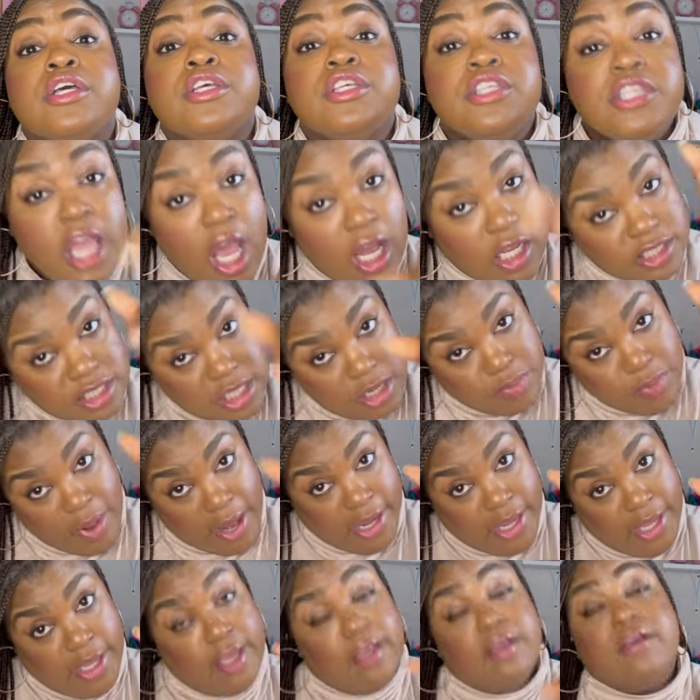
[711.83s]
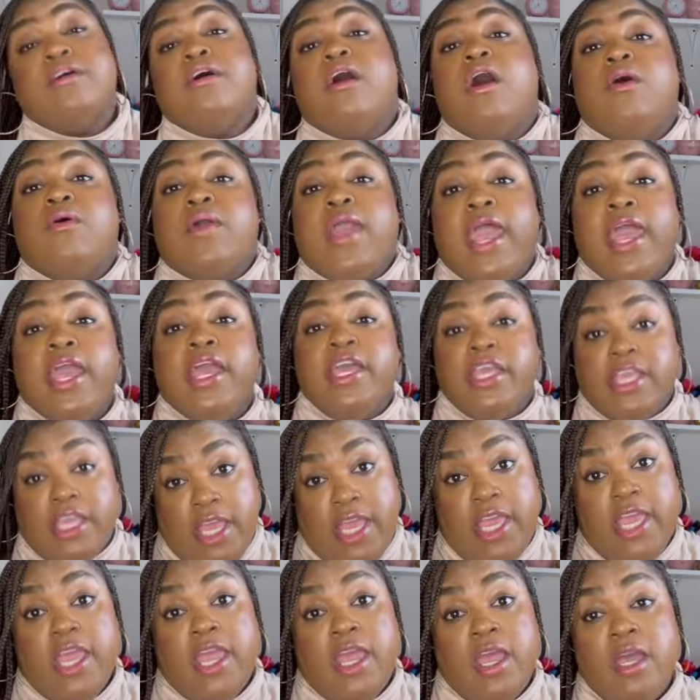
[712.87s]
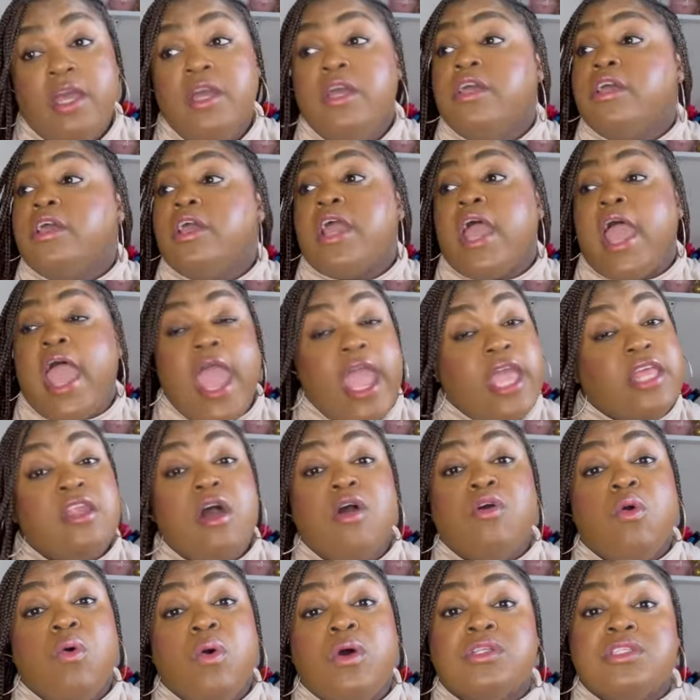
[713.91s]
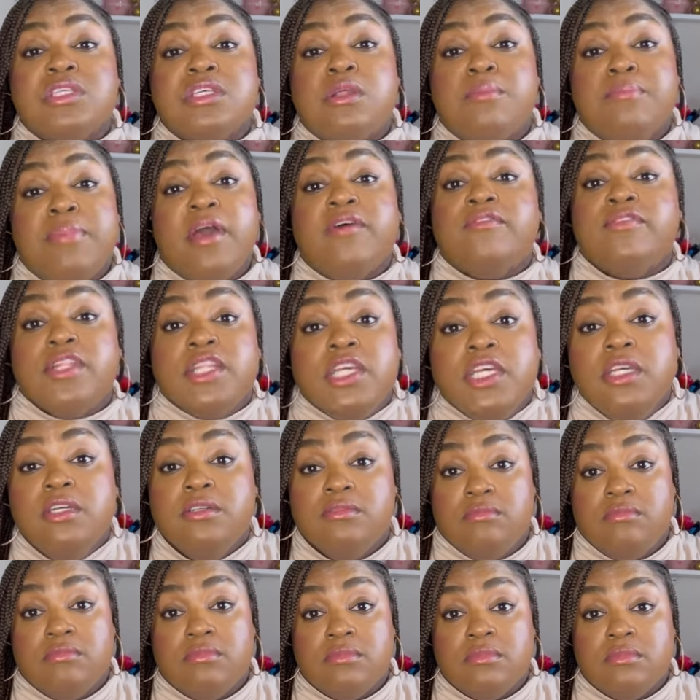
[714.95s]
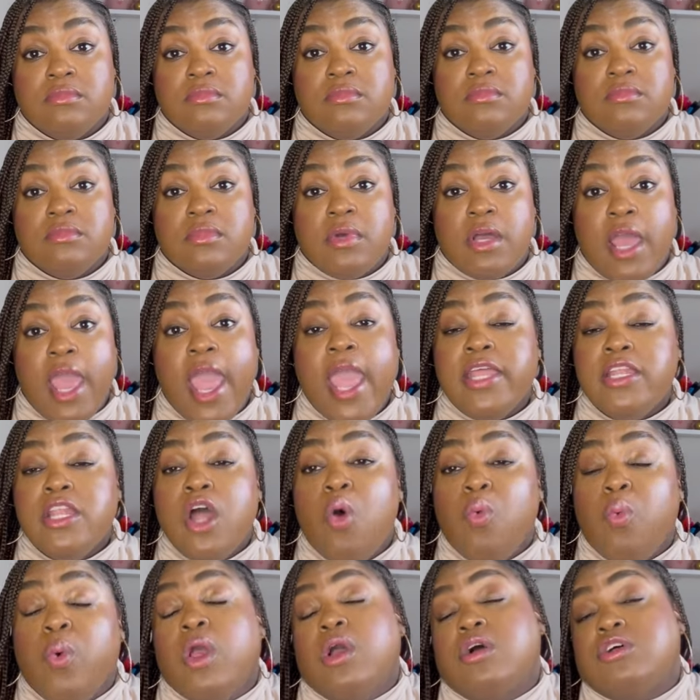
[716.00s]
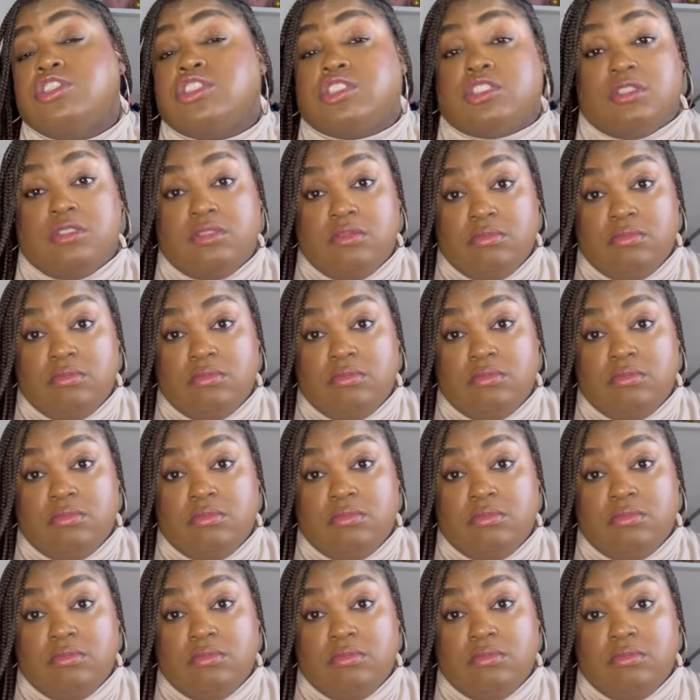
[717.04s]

Y'all sit right here, okay? You hear? Ain't no going to the Beverly. Ain't no Wilshire.